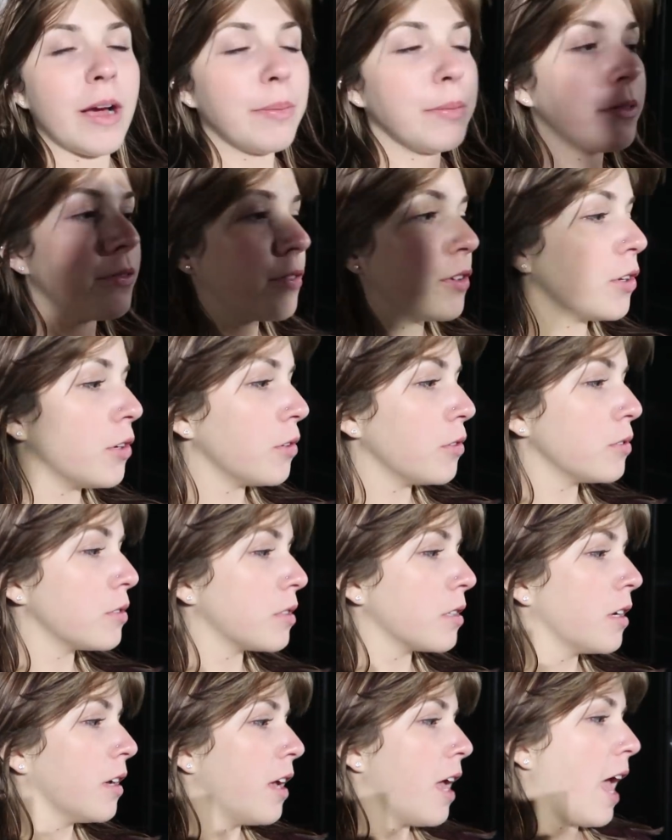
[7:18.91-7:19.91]
crappy
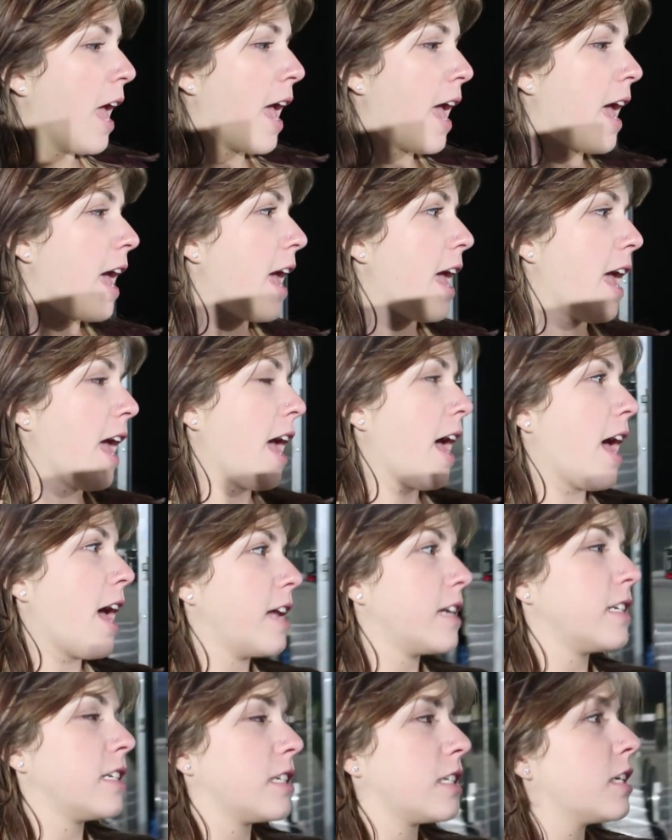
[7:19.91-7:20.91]
fuse,
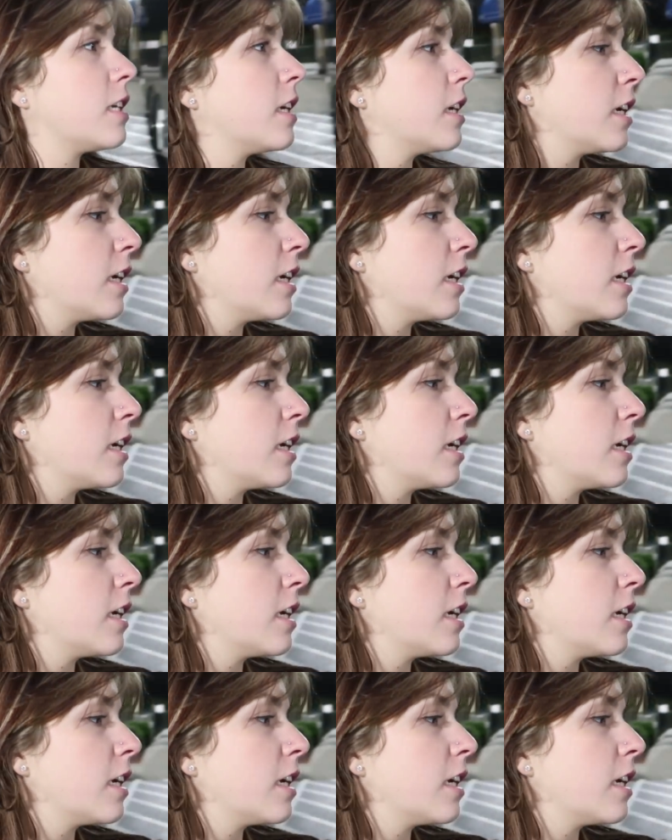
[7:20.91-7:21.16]
and